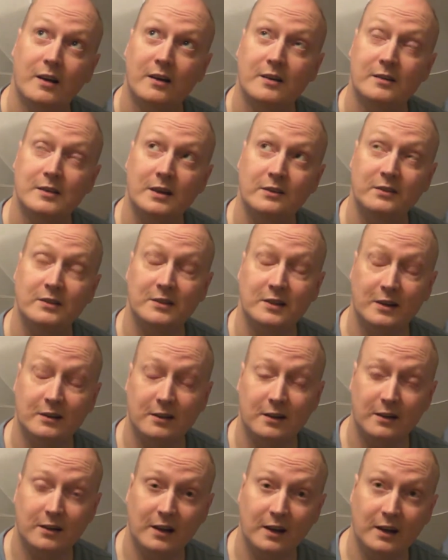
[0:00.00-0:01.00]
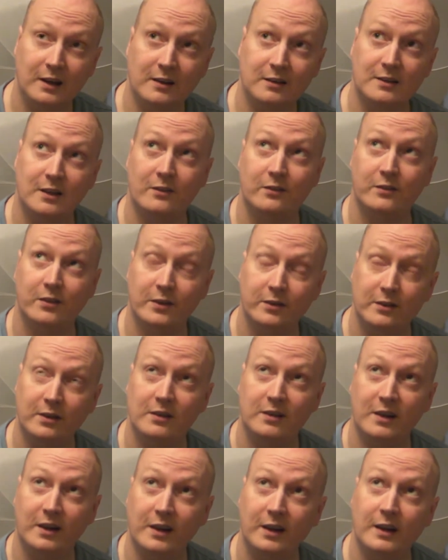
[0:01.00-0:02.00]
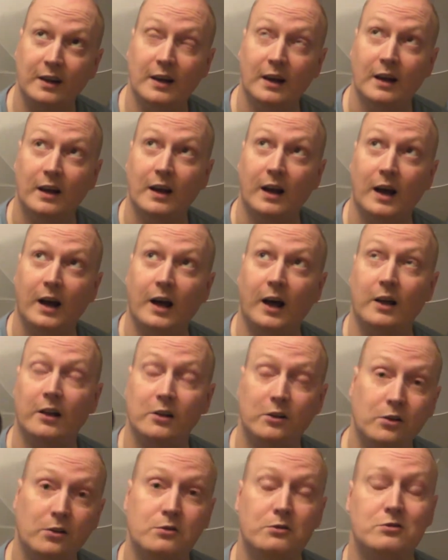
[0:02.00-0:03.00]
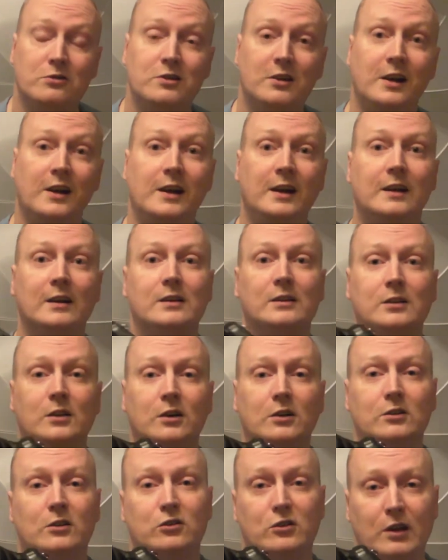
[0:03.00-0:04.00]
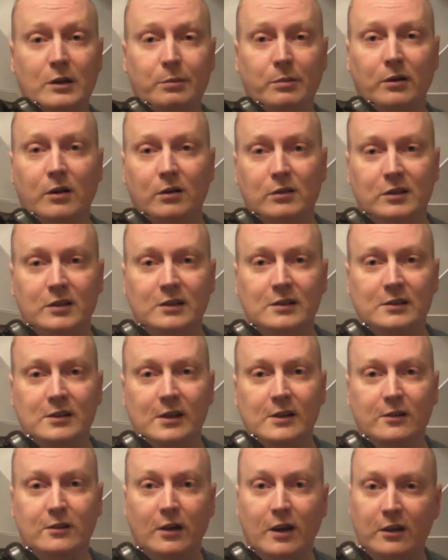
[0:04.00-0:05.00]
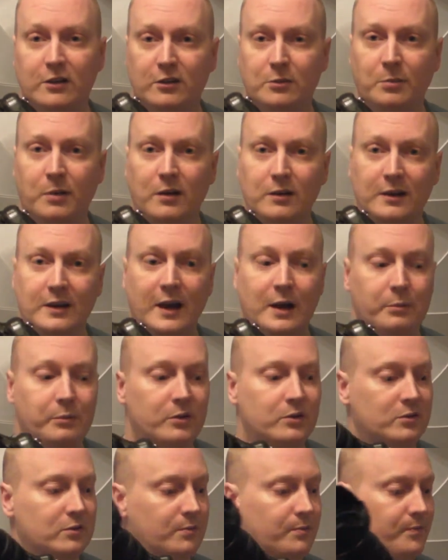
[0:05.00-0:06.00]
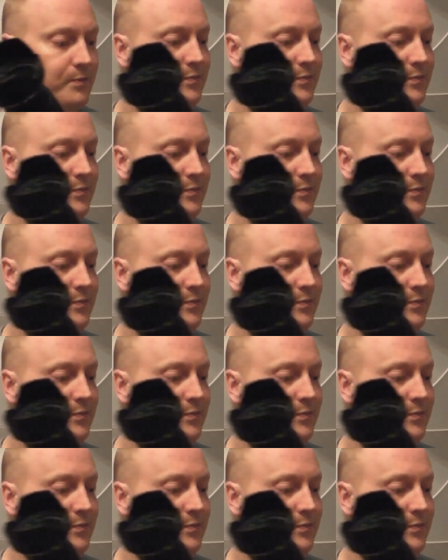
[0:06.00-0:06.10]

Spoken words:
760D, 750D, the 200D. Those are cheaper alternatives and smaller cameras.